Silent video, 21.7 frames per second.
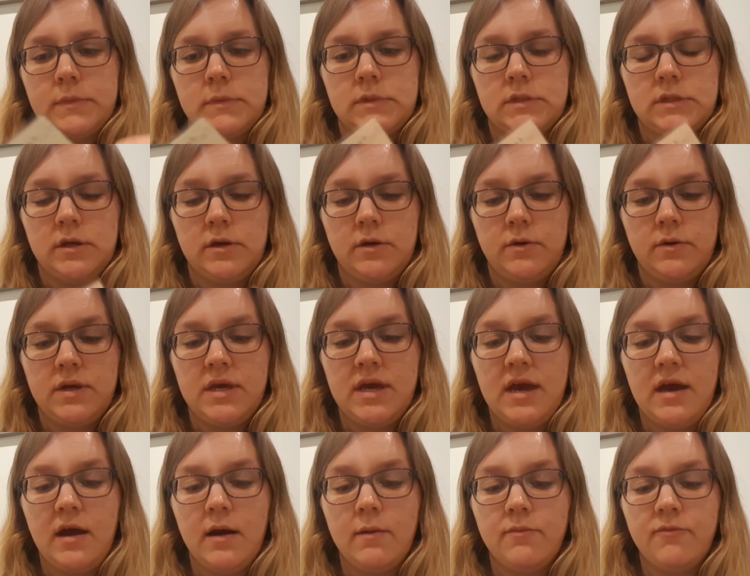So
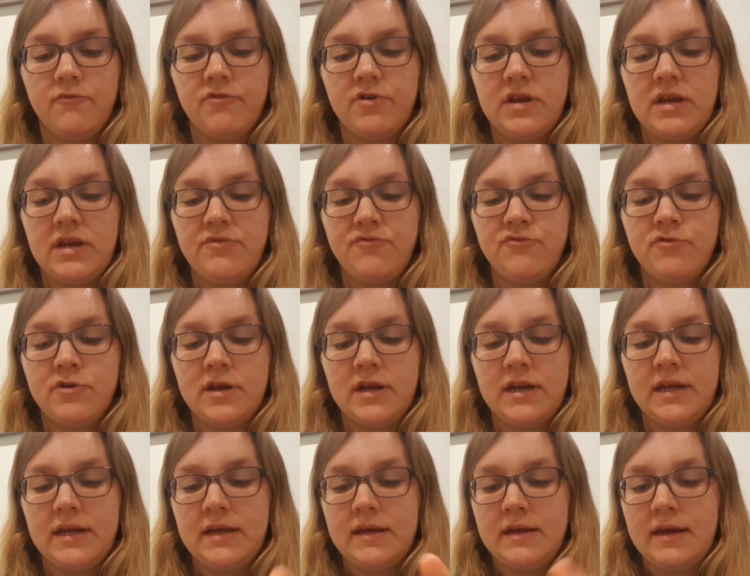yeah, I'm really,
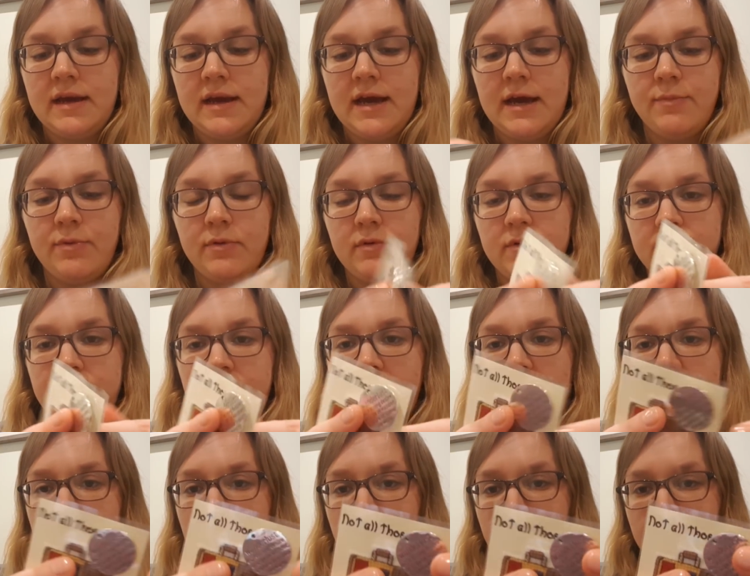really happy with
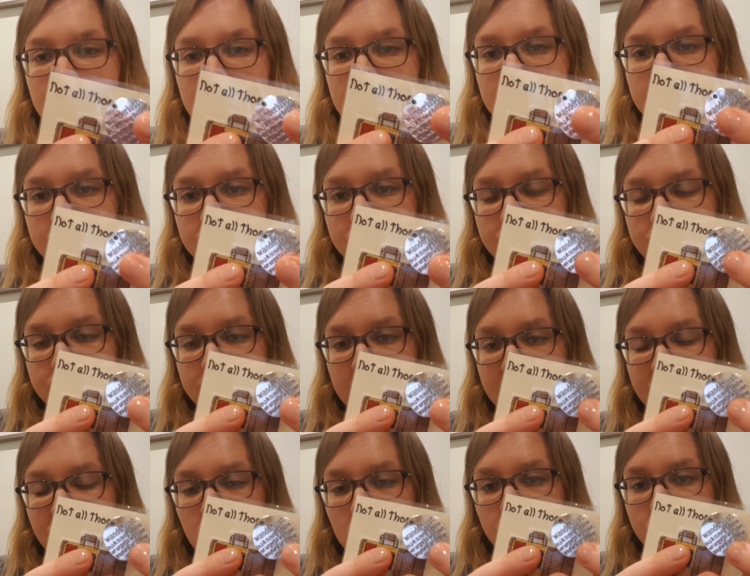that, and
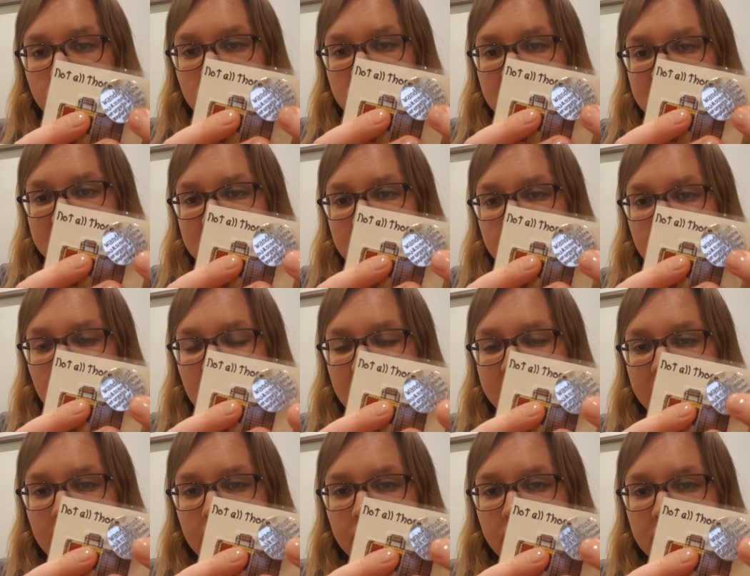I've got a project in
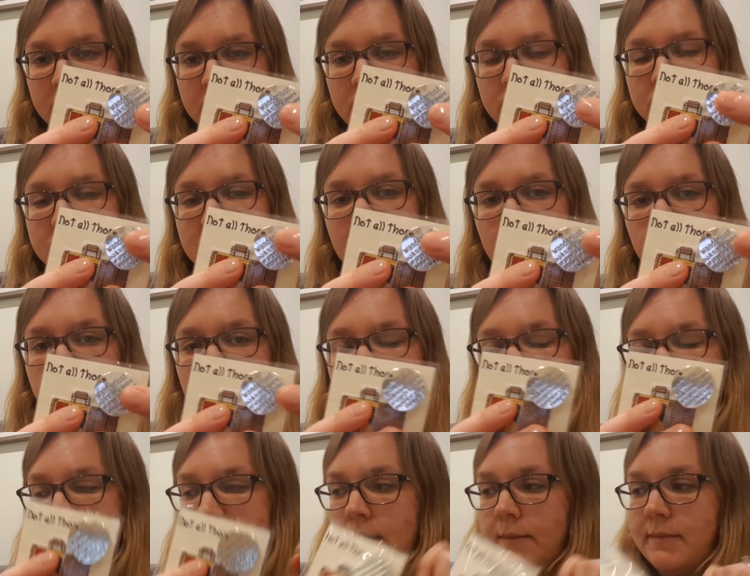mind that I'm going to use that on
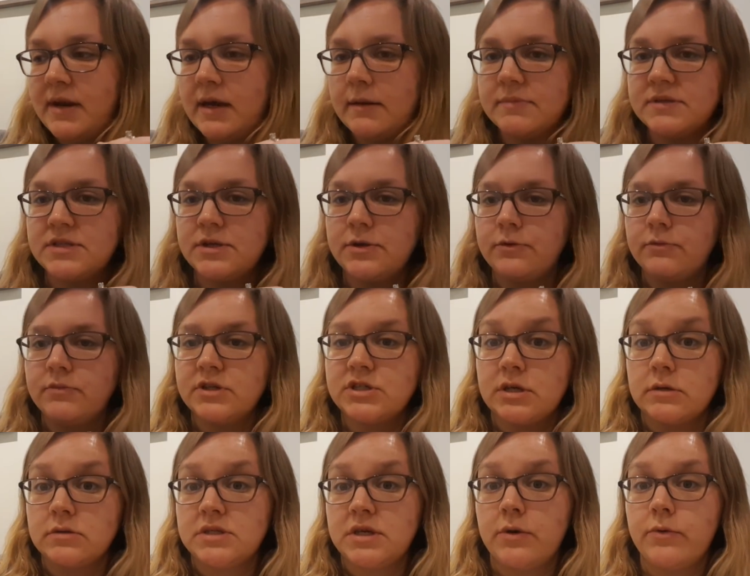that's coming up soon,
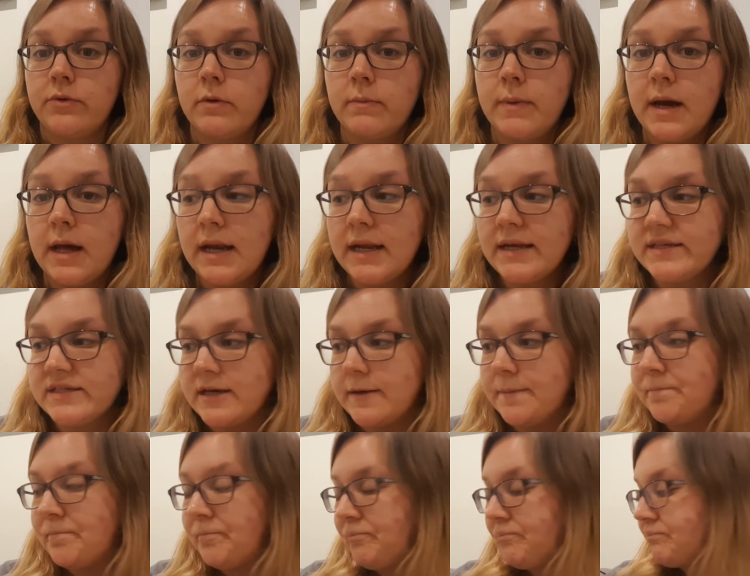which I'll tell you about later.
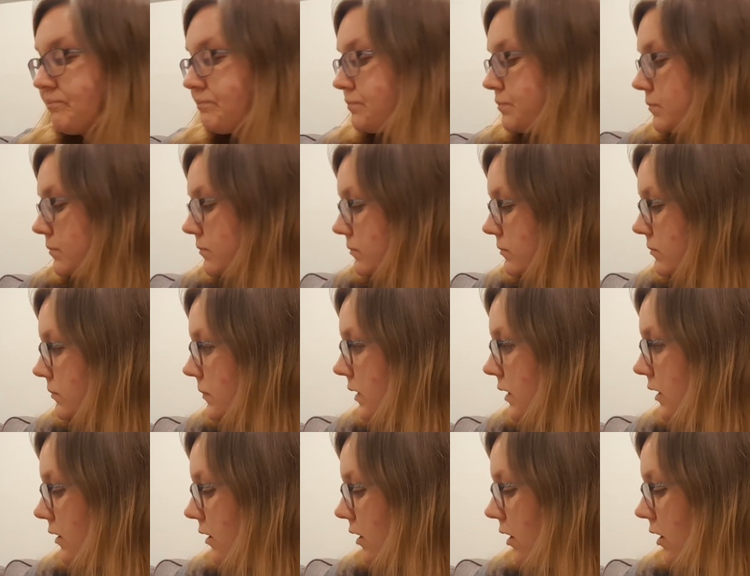
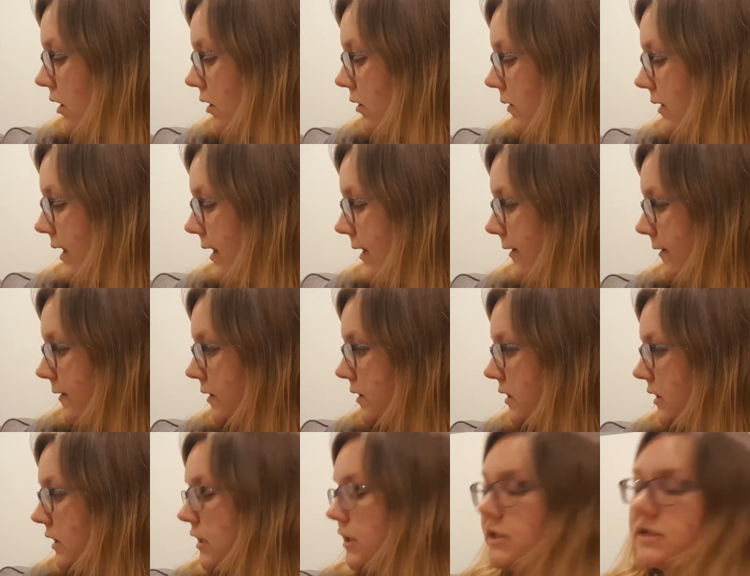Okay,
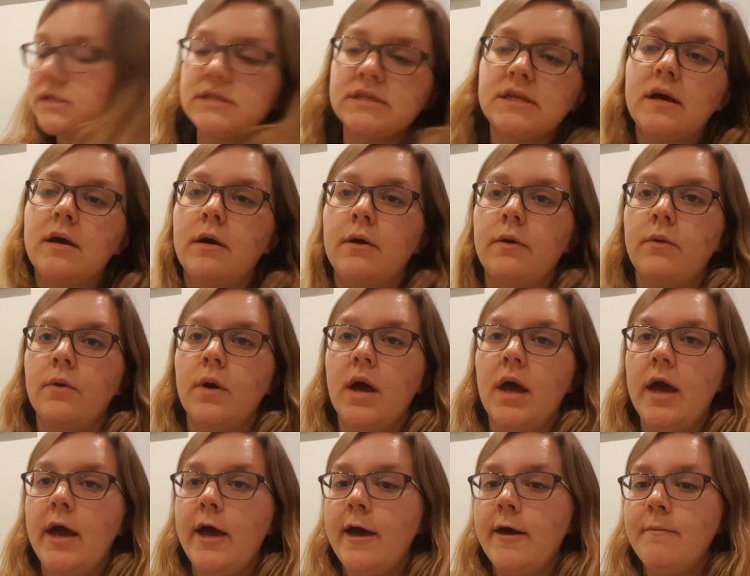so
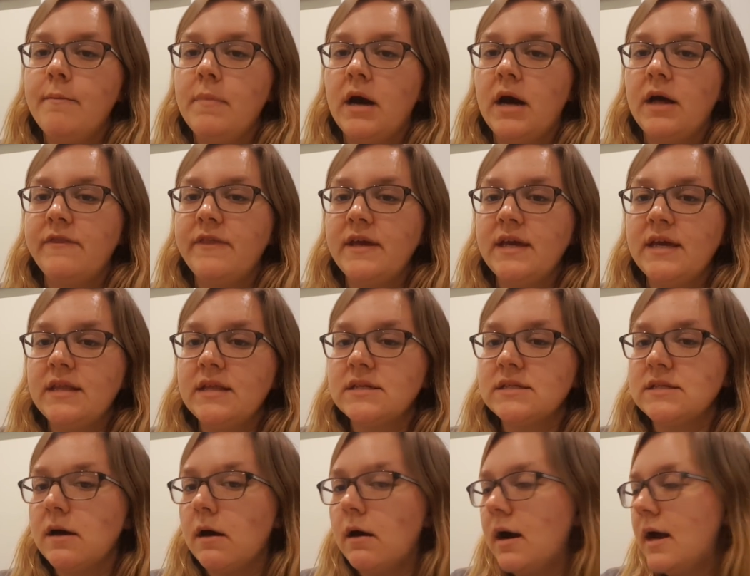I think in the
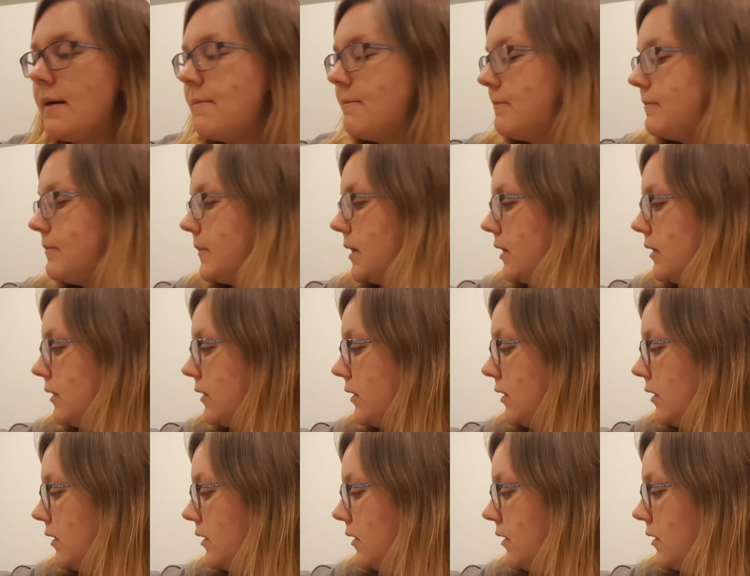time
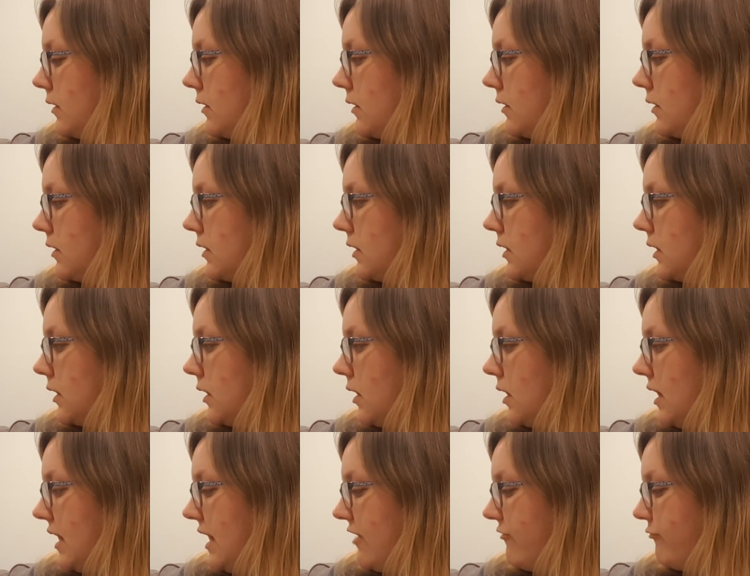
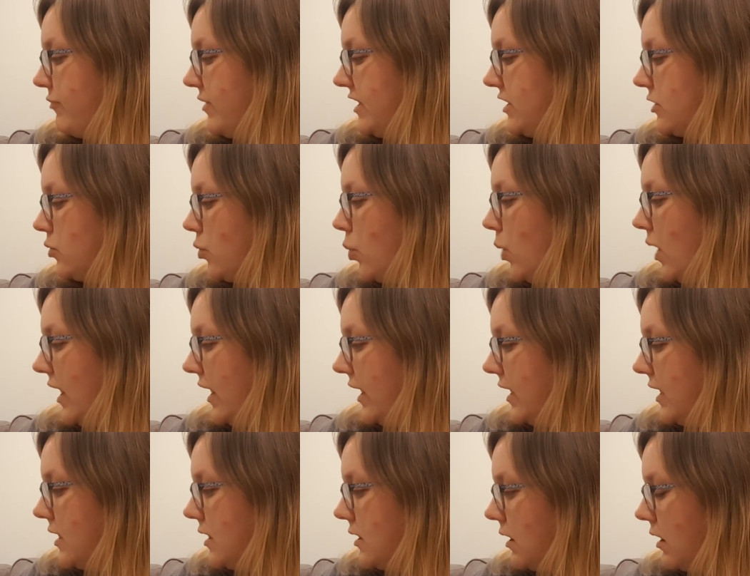I have been
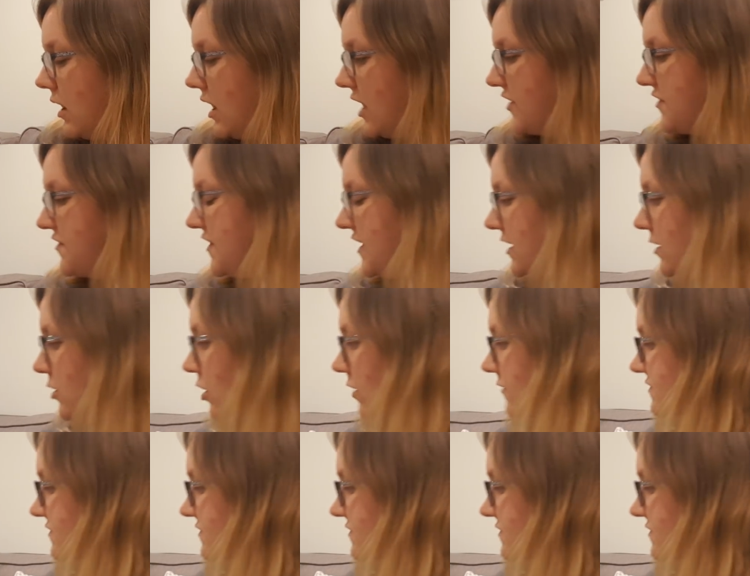away, I think